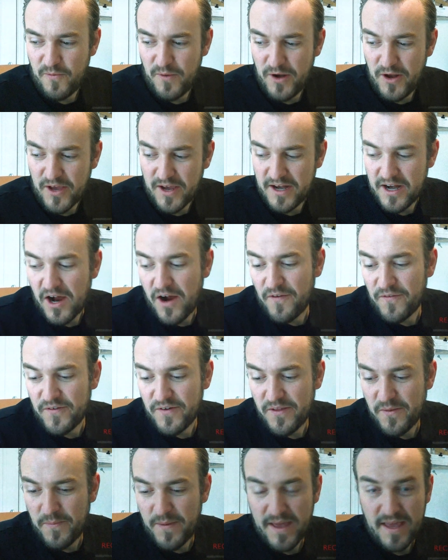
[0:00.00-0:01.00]
We're looking after
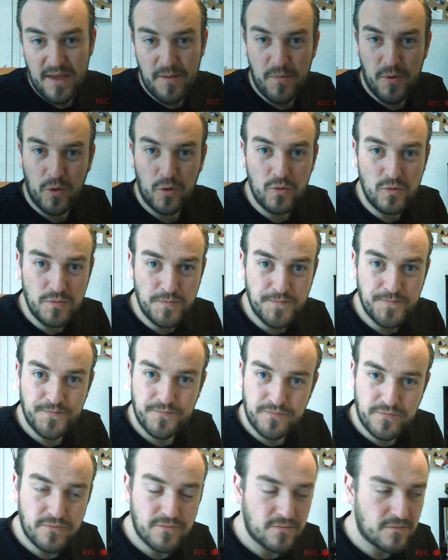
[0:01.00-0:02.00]
the people
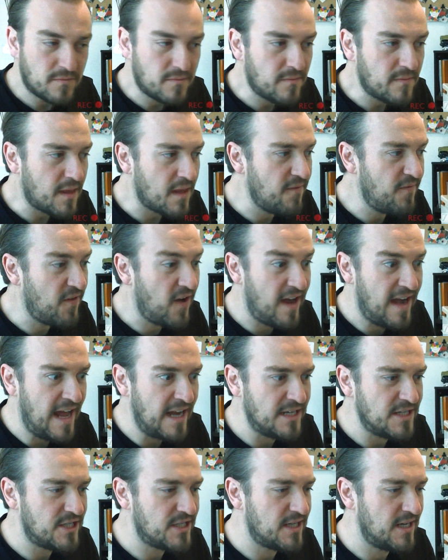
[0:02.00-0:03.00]

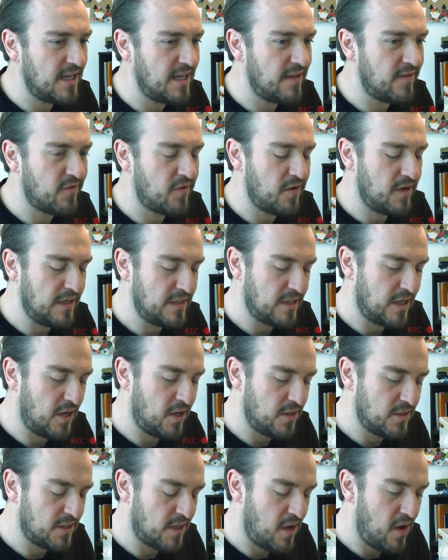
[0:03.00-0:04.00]
financially through this
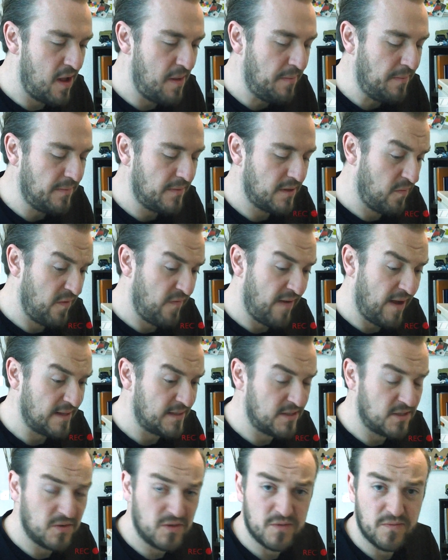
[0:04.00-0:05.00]
hard time. We've had
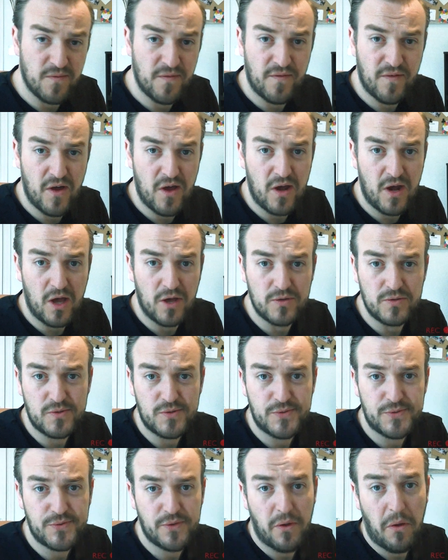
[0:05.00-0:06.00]
to do some furloughs,